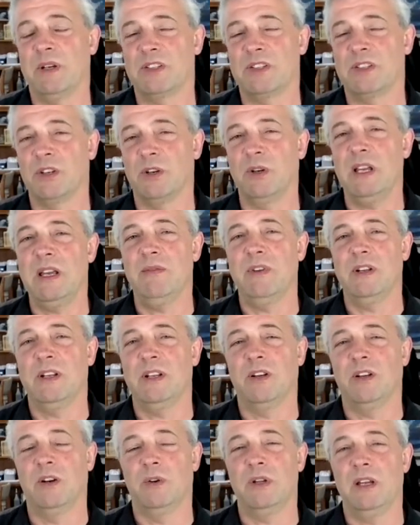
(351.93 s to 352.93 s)
And so even
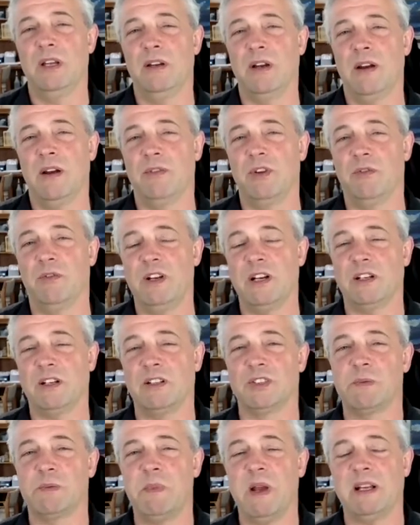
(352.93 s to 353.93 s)
though you have your vehicle
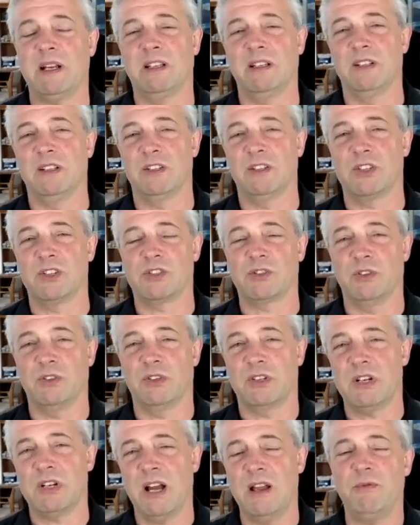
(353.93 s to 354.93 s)
inspected and there's a
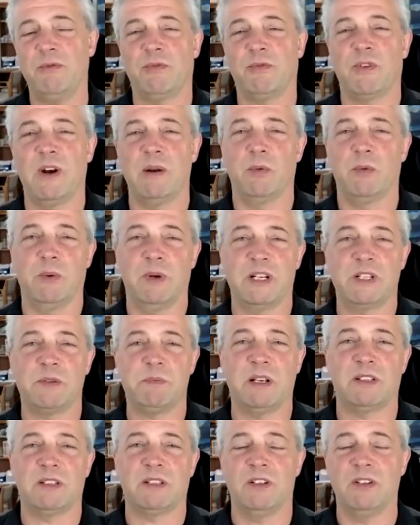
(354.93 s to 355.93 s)
certain time frame where we
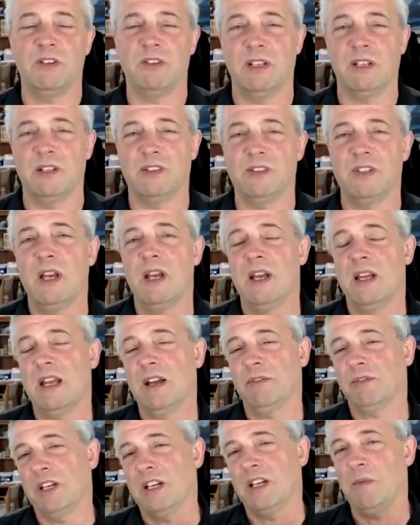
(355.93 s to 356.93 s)
expect to do things, you
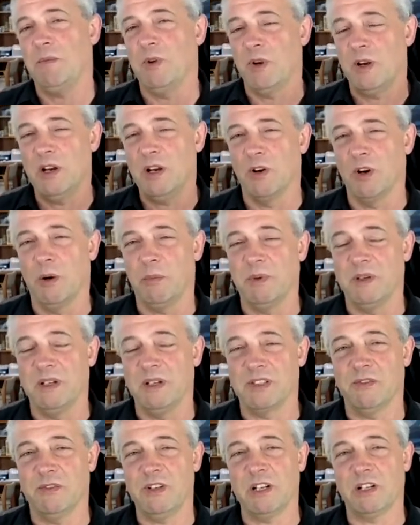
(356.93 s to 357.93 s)
have to keep your ear open
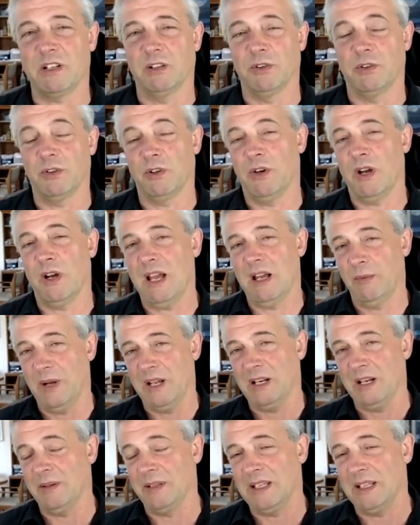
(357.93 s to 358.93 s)
as a vehicle owner, go, hey,
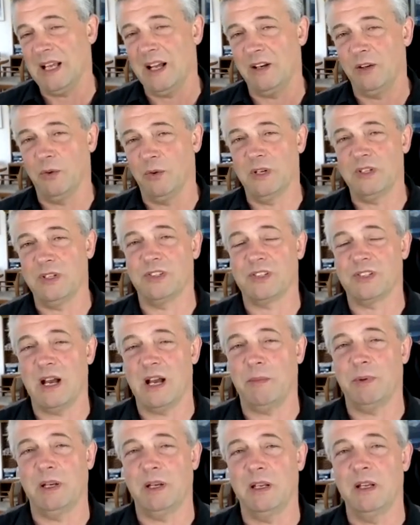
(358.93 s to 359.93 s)
wait, that noise is
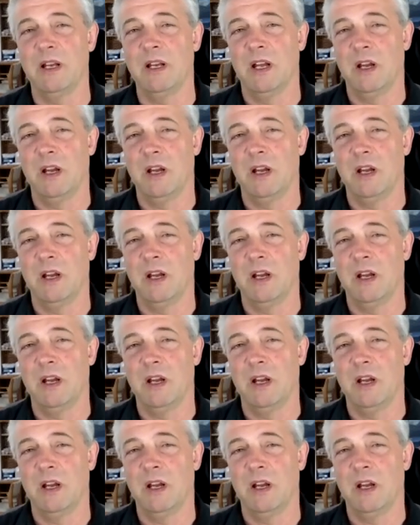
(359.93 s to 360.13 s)
happening,